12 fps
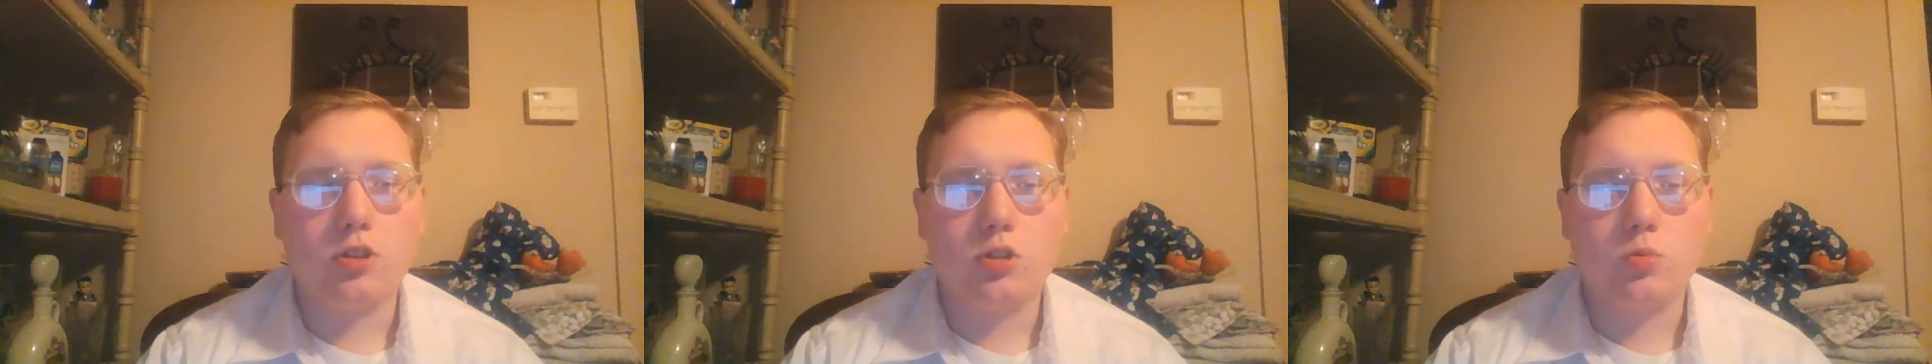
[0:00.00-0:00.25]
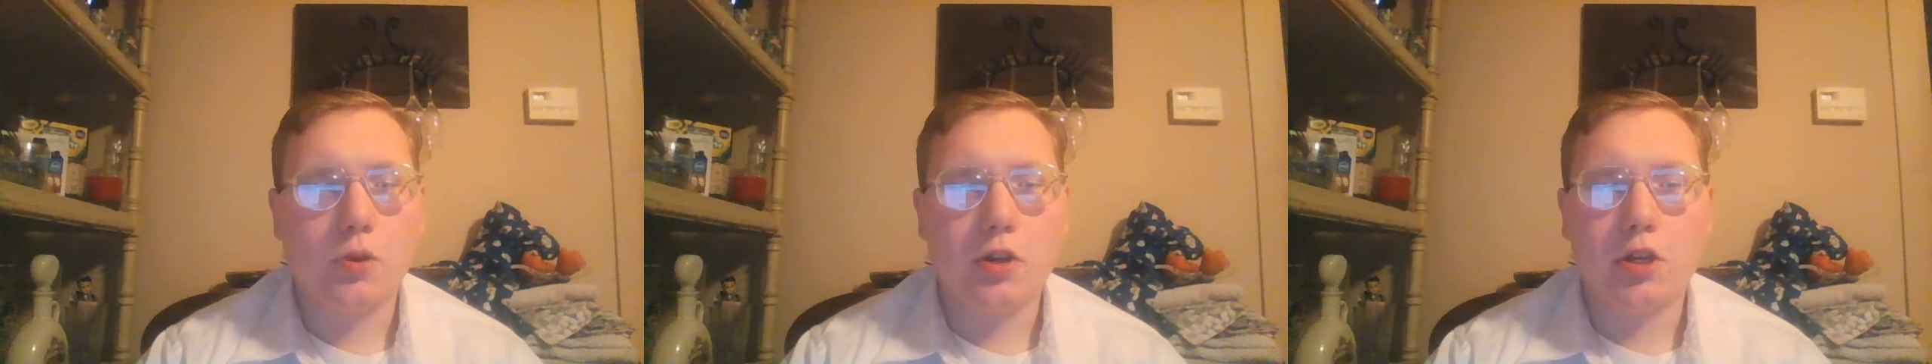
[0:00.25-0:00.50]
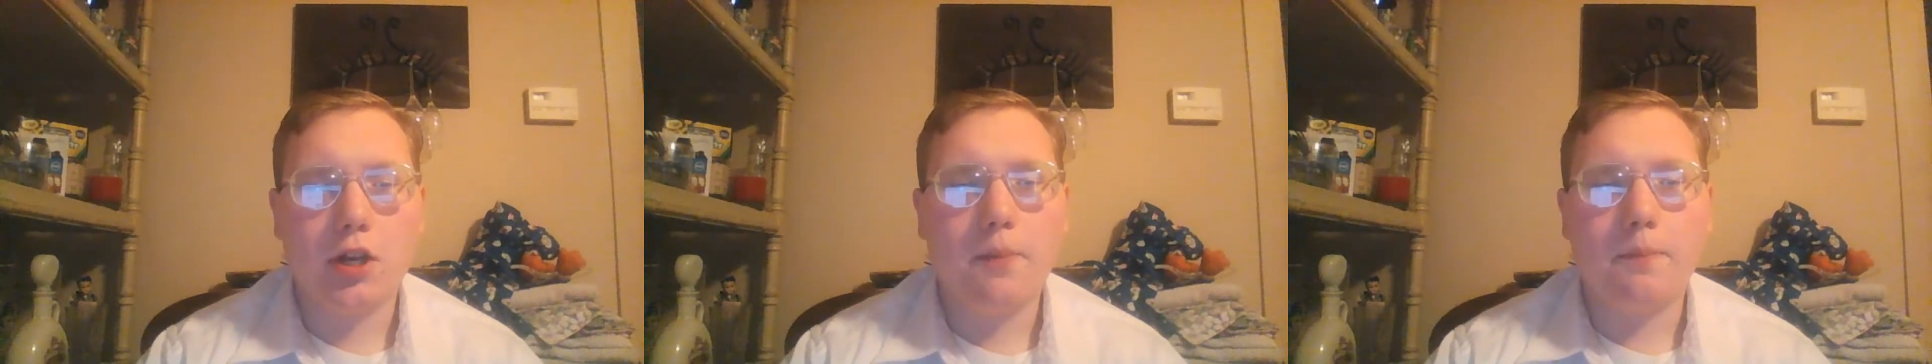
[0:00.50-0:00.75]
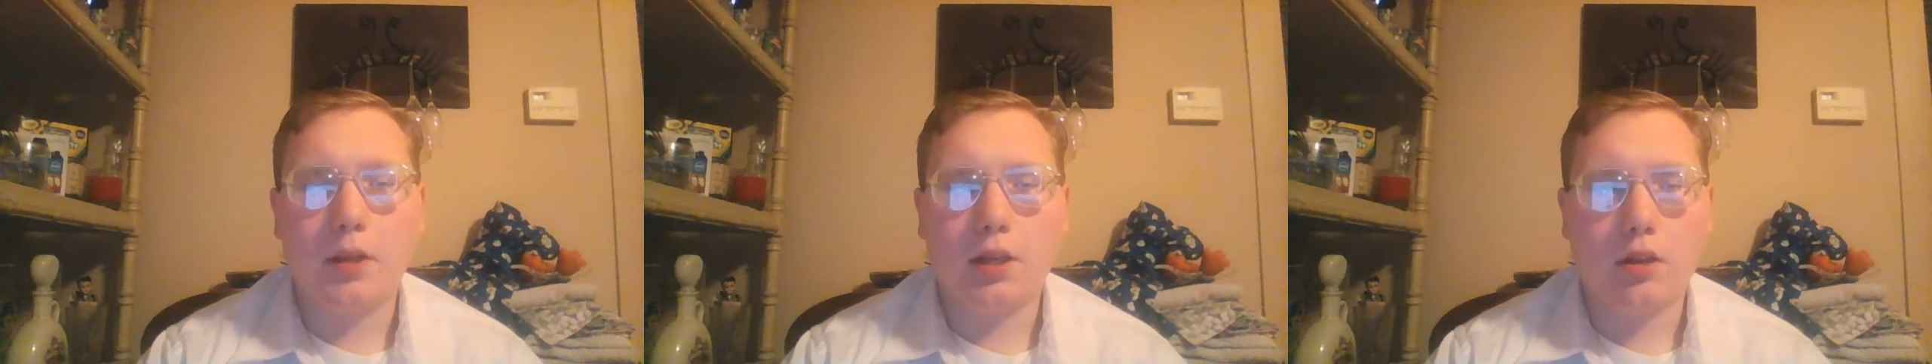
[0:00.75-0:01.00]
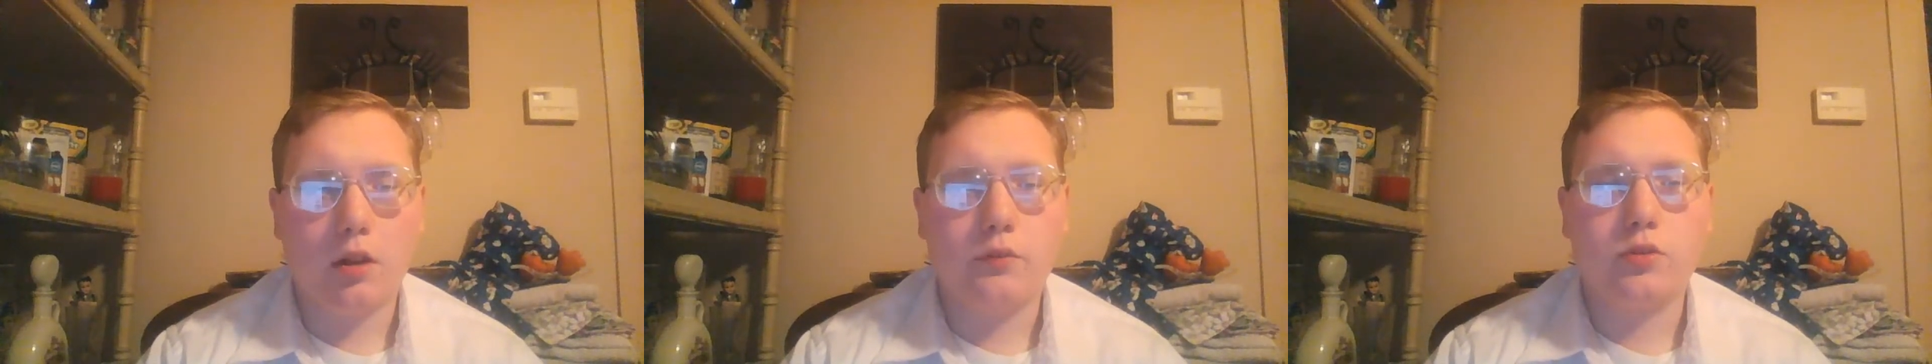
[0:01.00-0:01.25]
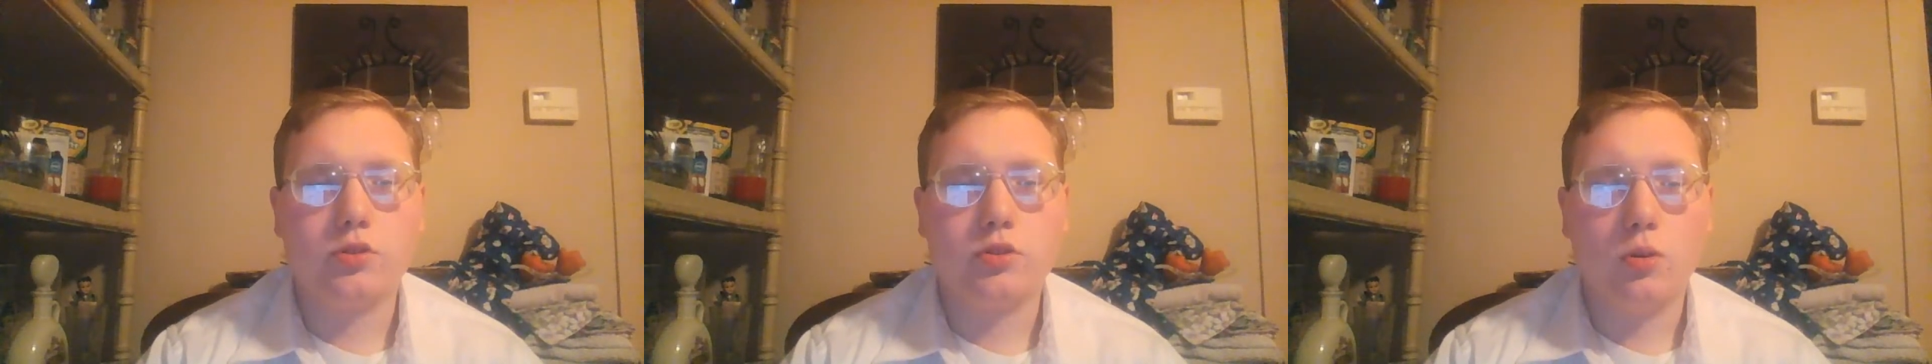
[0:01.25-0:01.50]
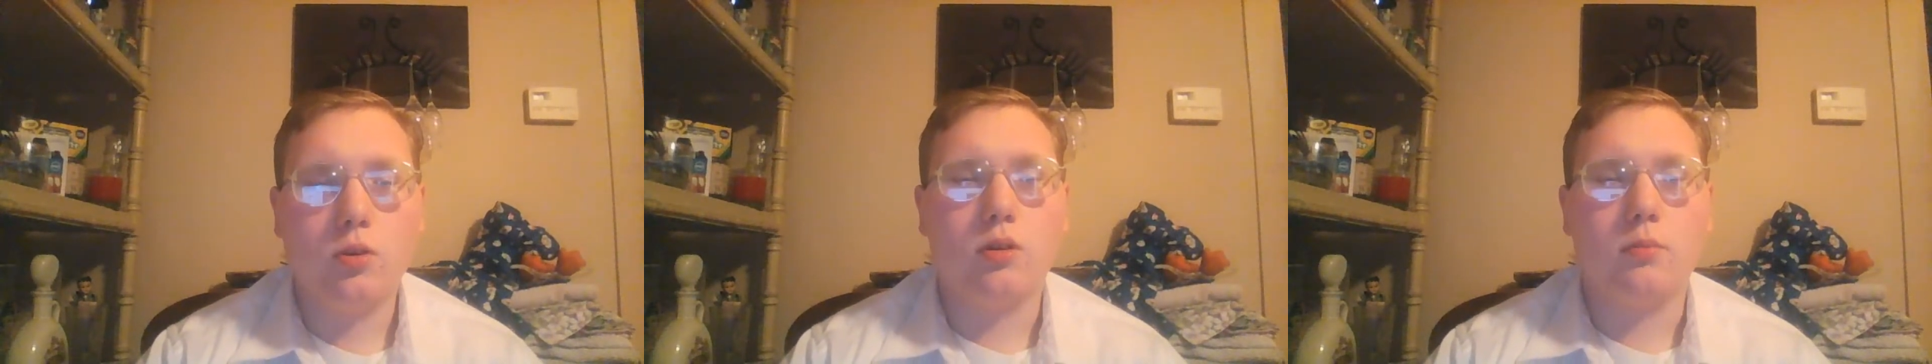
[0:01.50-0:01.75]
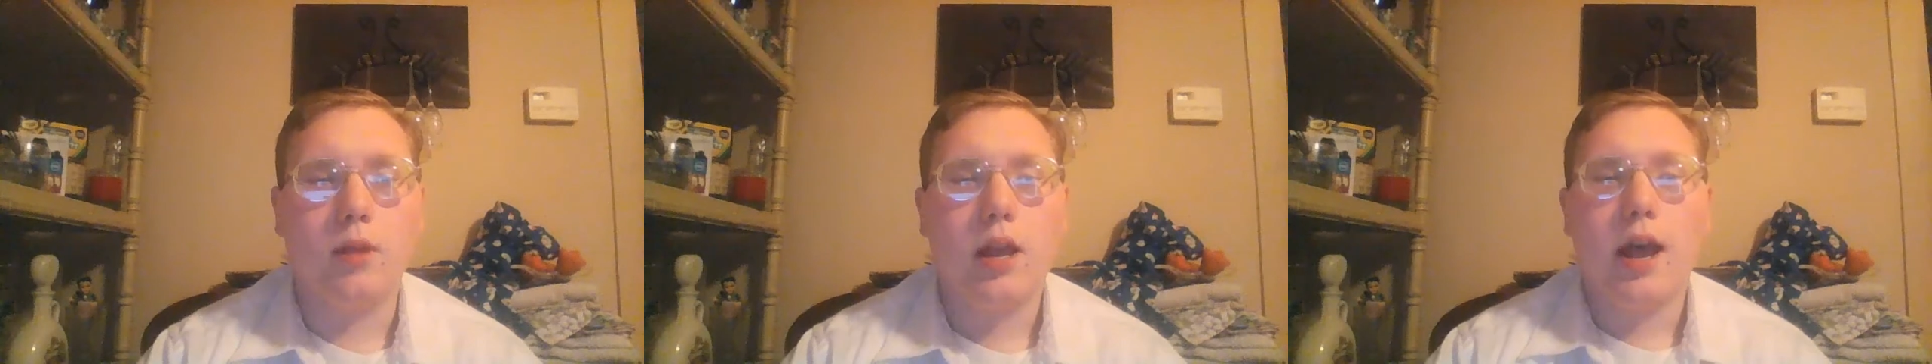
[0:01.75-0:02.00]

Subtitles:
just working up an awful storm,